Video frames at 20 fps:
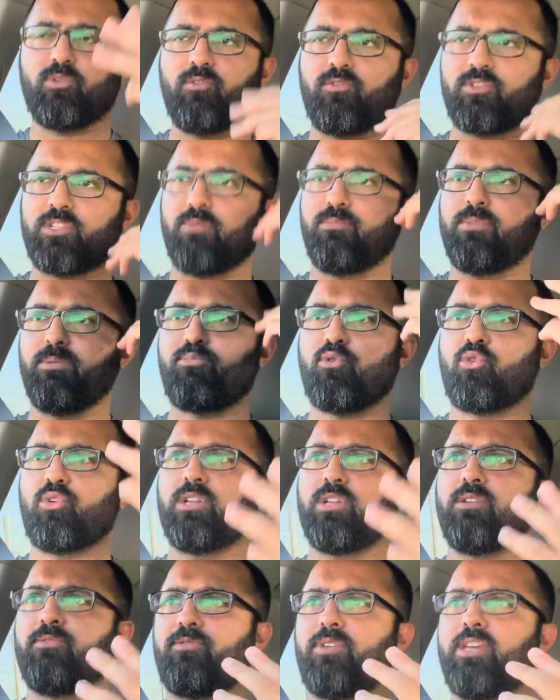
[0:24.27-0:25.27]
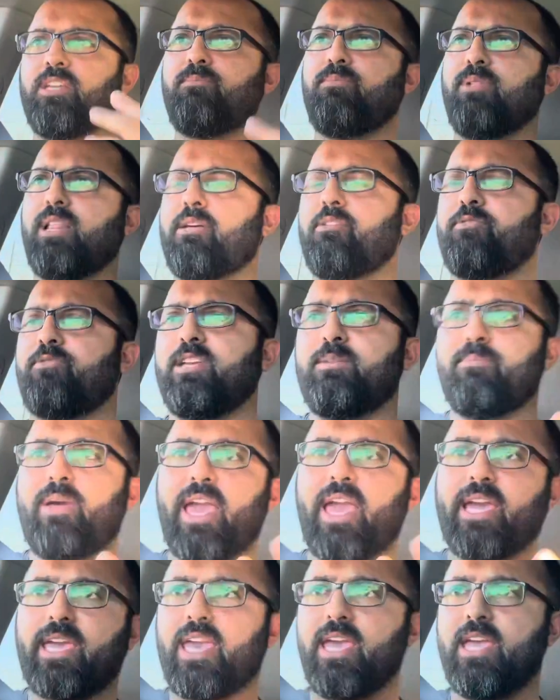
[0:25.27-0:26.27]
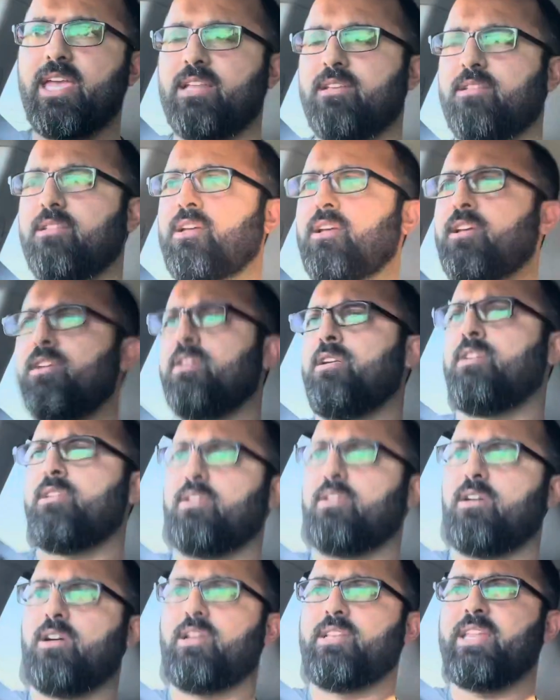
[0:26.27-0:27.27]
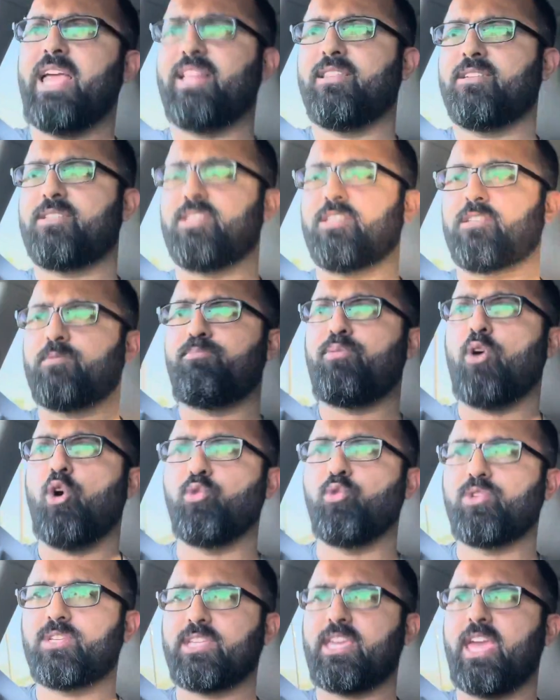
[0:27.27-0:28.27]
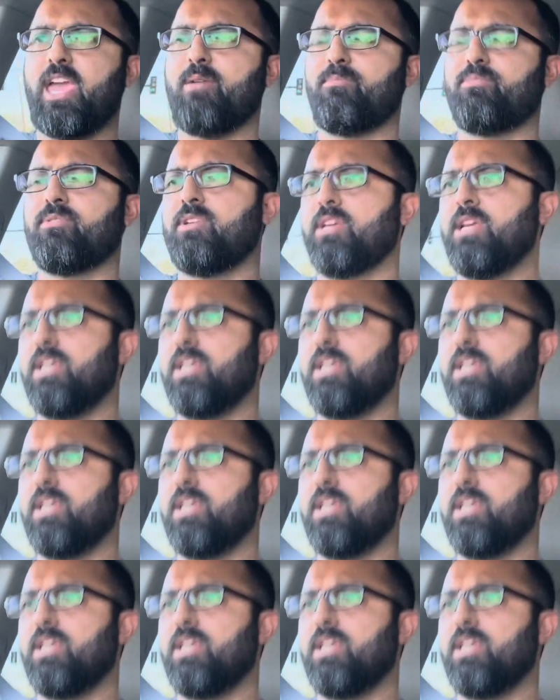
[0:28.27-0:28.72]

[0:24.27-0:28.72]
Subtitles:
Some important feedback and analysis post camp.